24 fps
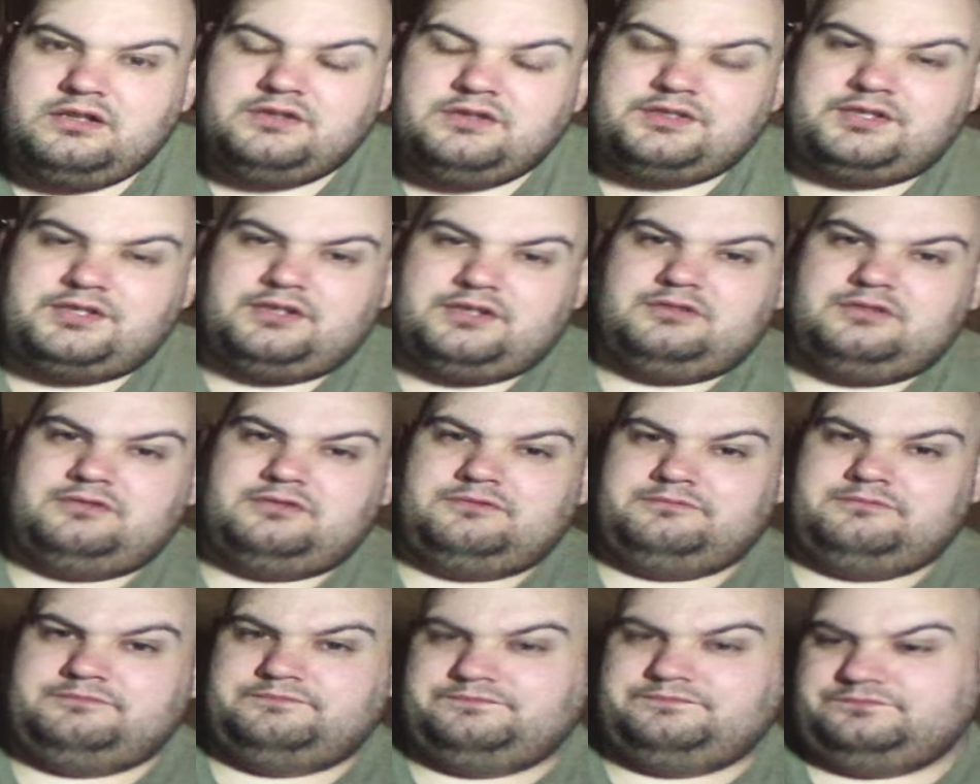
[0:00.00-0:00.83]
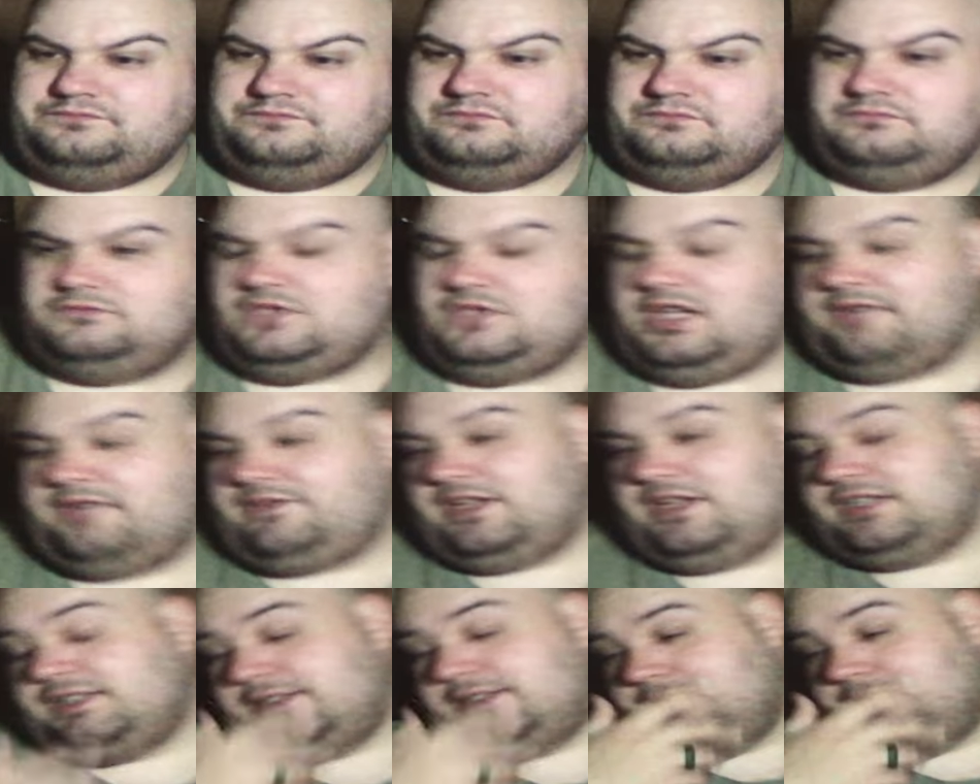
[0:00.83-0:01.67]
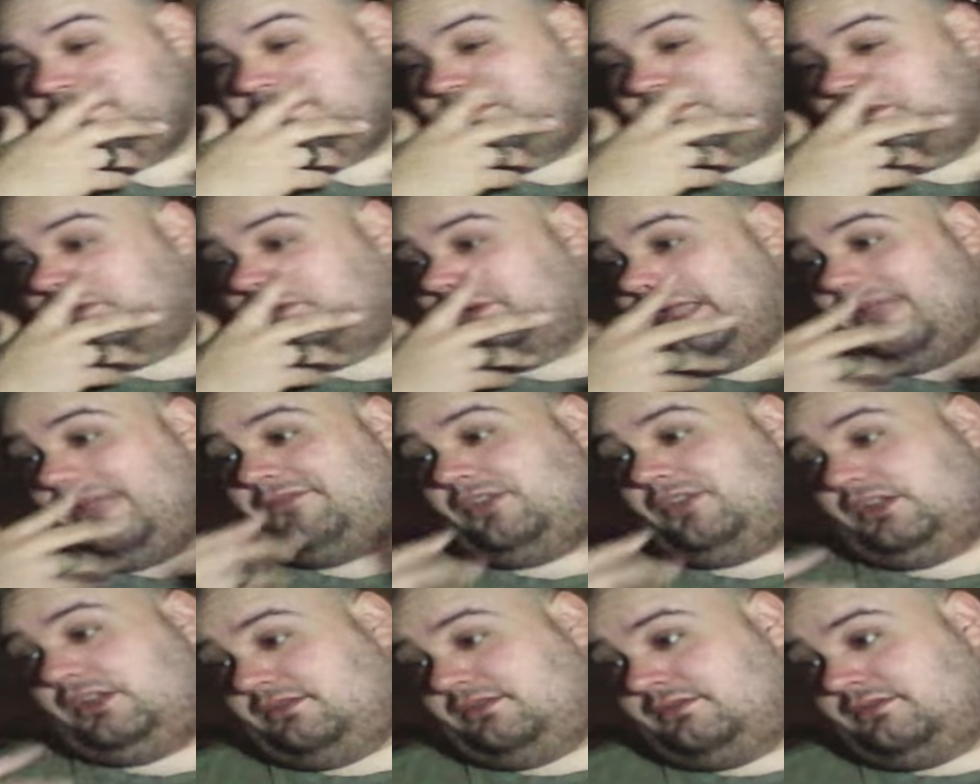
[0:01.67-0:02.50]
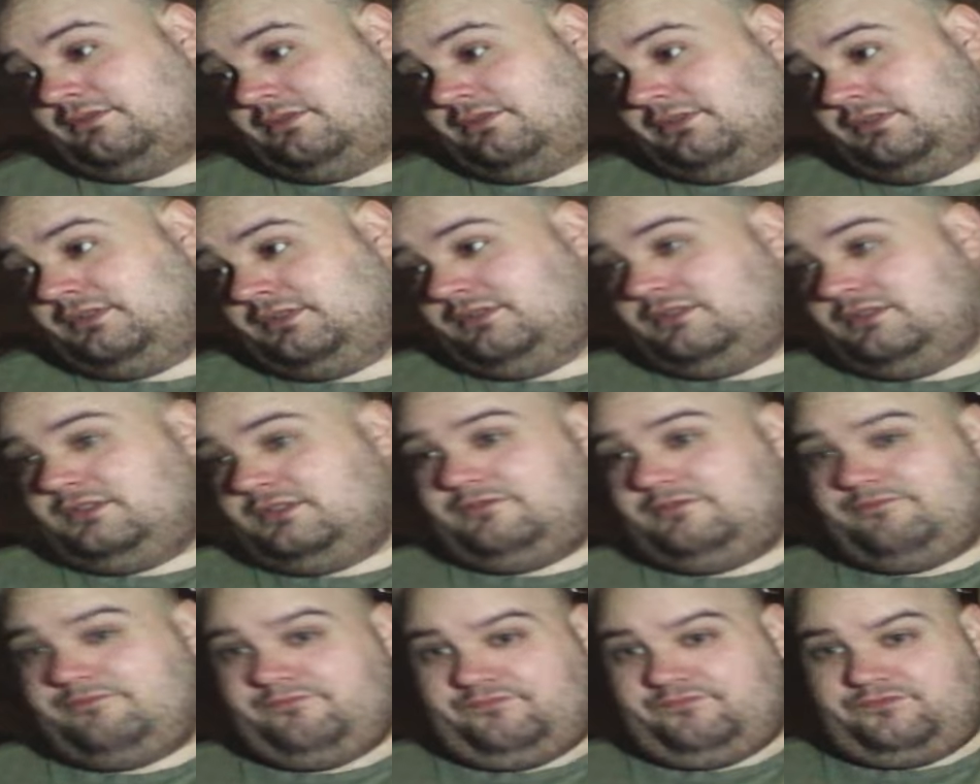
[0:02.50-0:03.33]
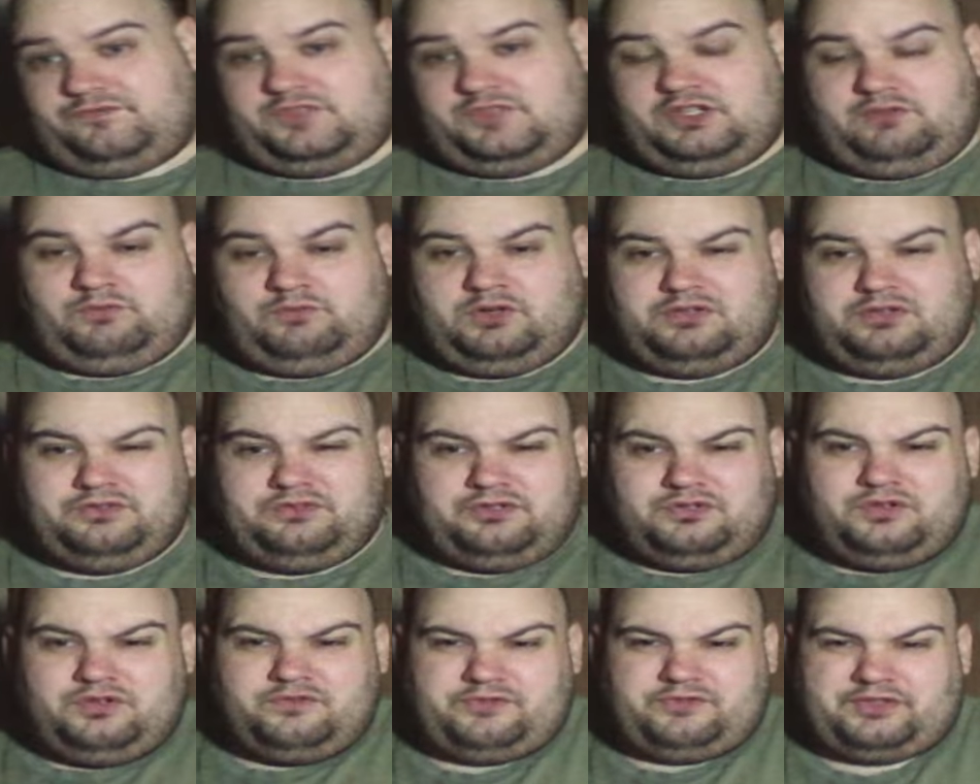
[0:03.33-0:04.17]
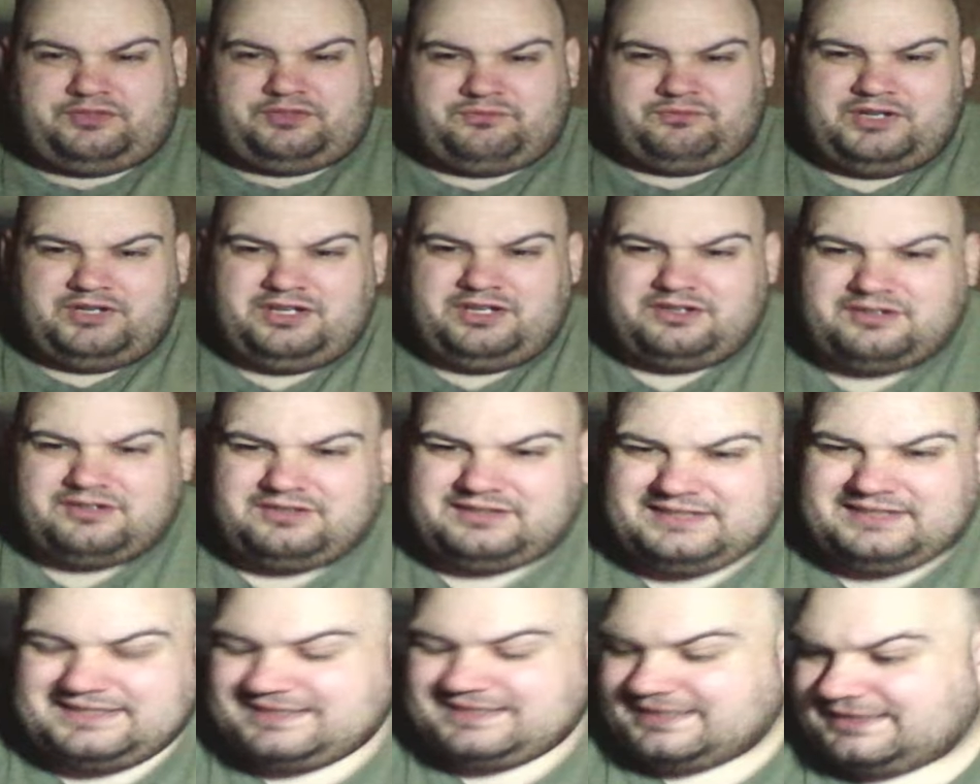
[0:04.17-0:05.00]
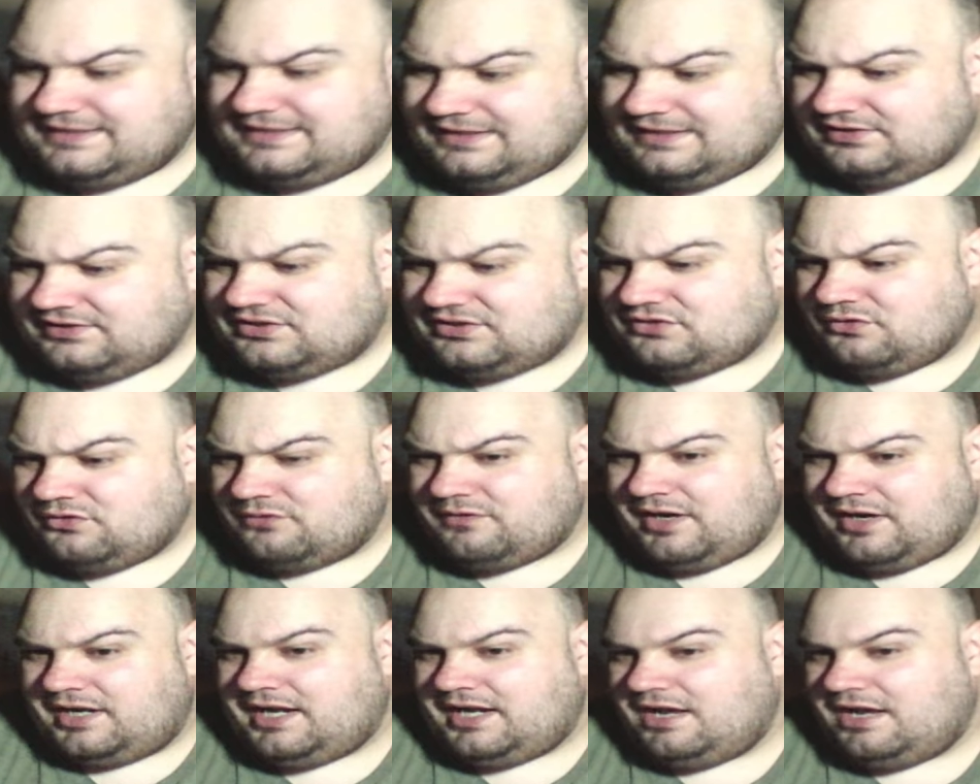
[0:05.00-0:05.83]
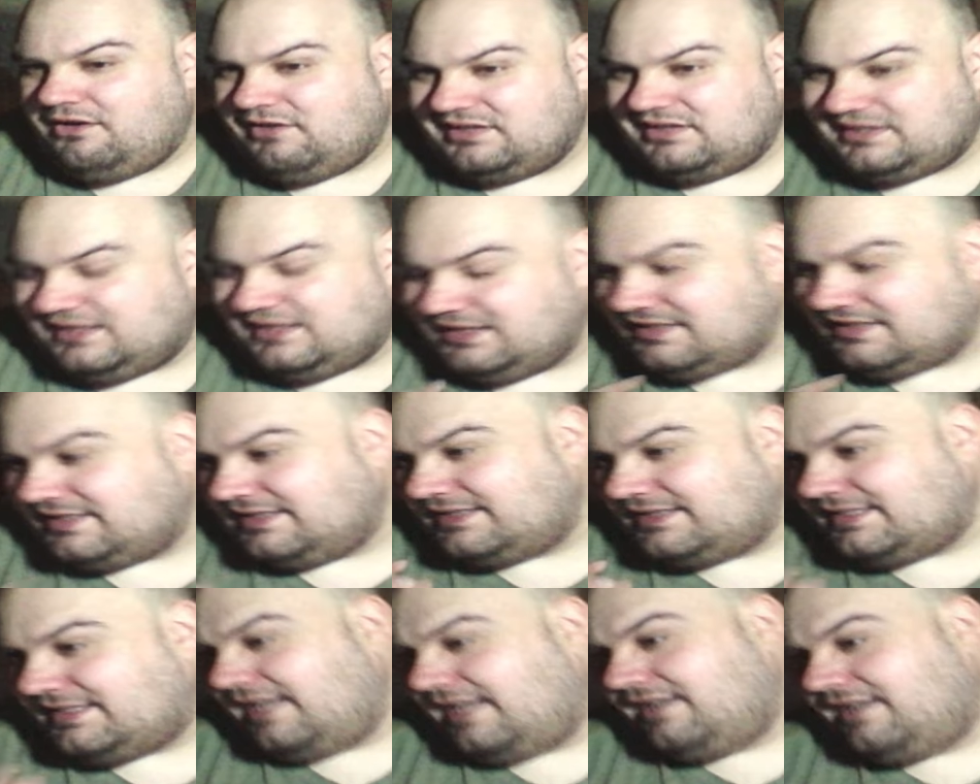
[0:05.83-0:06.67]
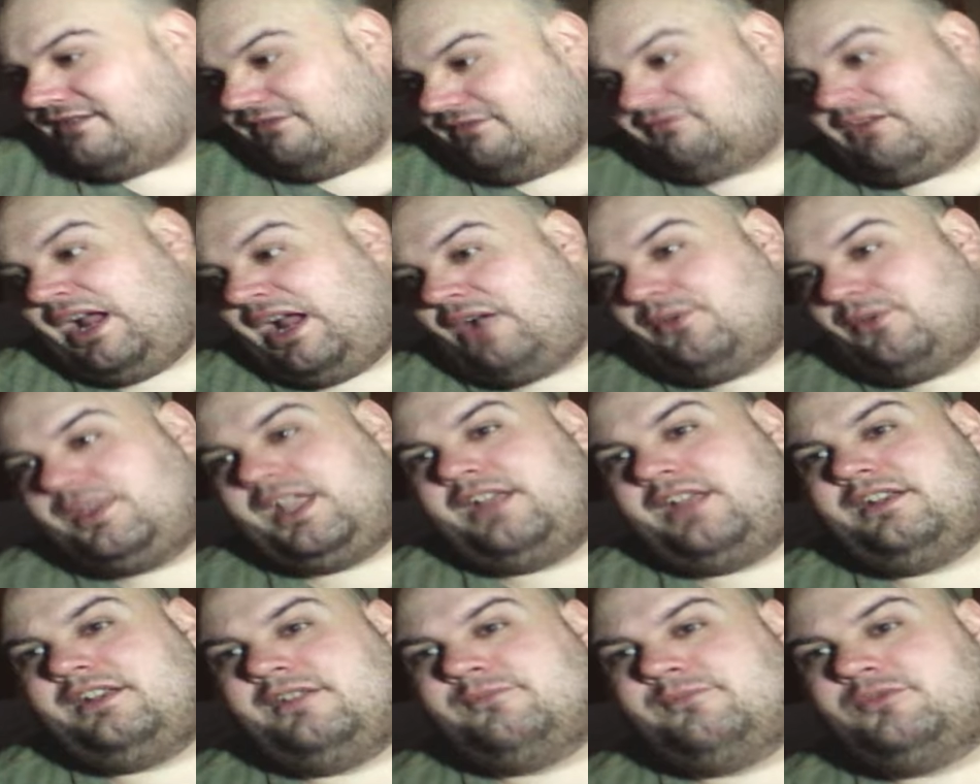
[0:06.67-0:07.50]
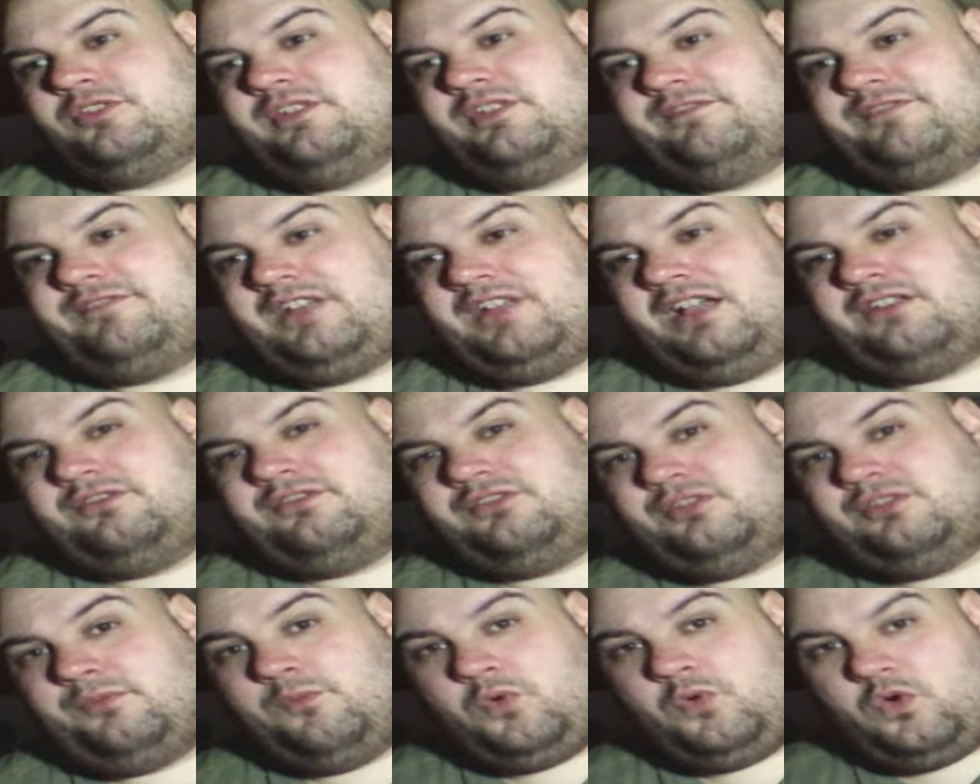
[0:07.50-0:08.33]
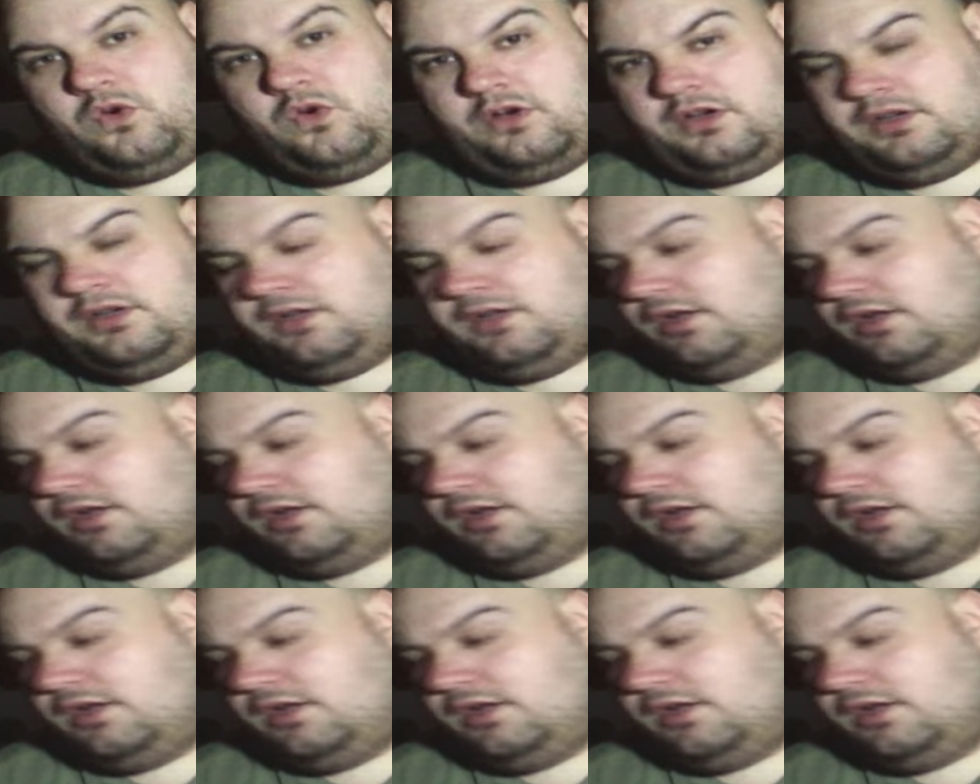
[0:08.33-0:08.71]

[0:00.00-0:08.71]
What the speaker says: So if I sell 11, we're a little over 300 listings on the store right now. I'd like to stay around that number, if not a little more.